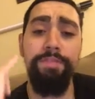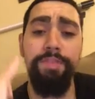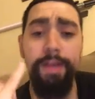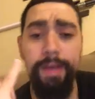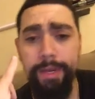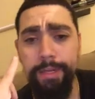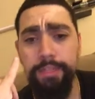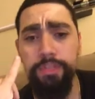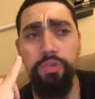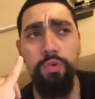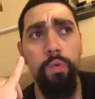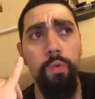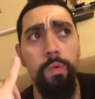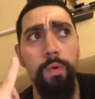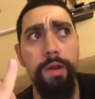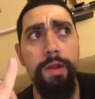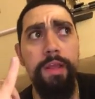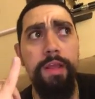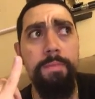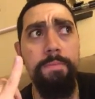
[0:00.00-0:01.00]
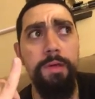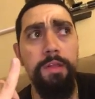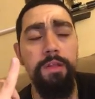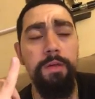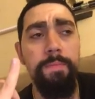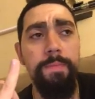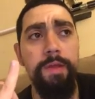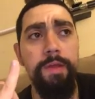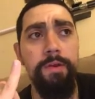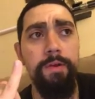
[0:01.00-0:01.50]
I've got a 20
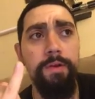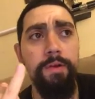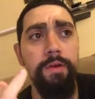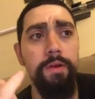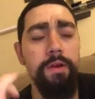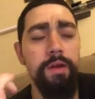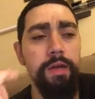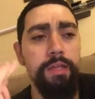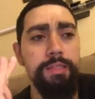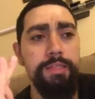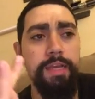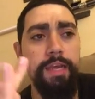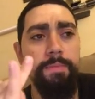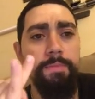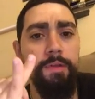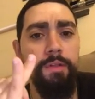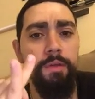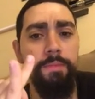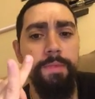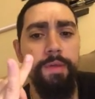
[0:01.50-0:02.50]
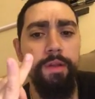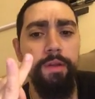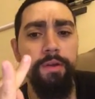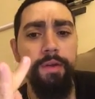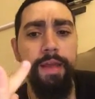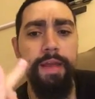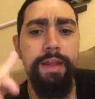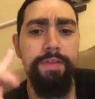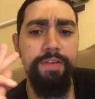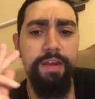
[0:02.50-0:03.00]
millimeter, a 10
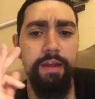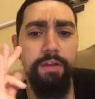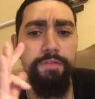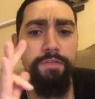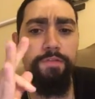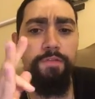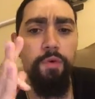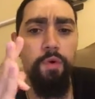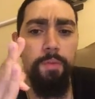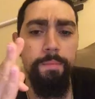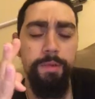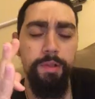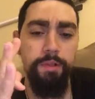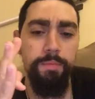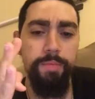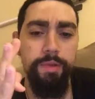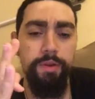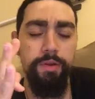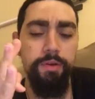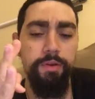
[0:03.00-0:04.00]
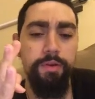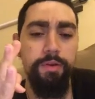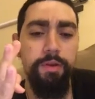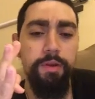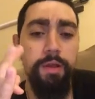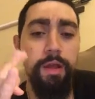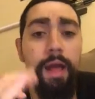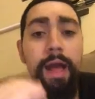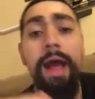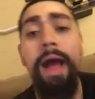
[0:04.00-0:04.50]
millimeter, and I've got a 4 millimeter.
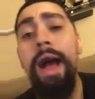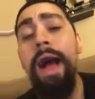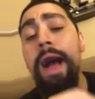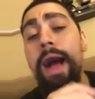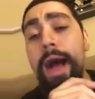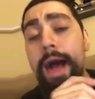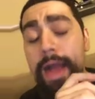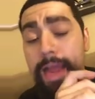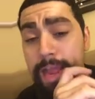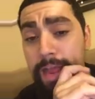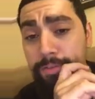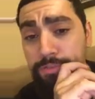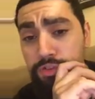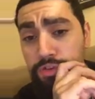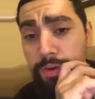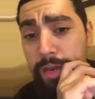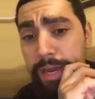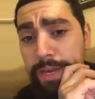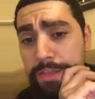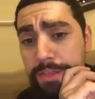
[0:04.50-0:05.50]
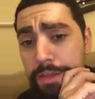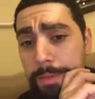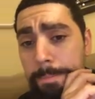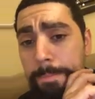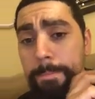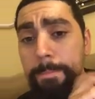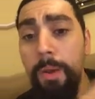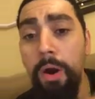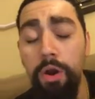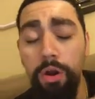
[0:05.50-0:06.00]
I have tried the
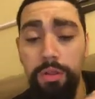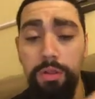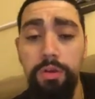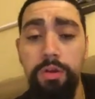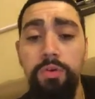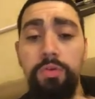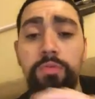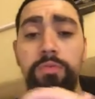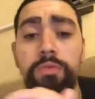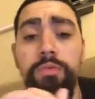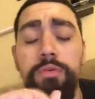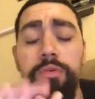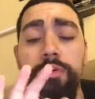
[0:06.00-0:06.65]
Barlow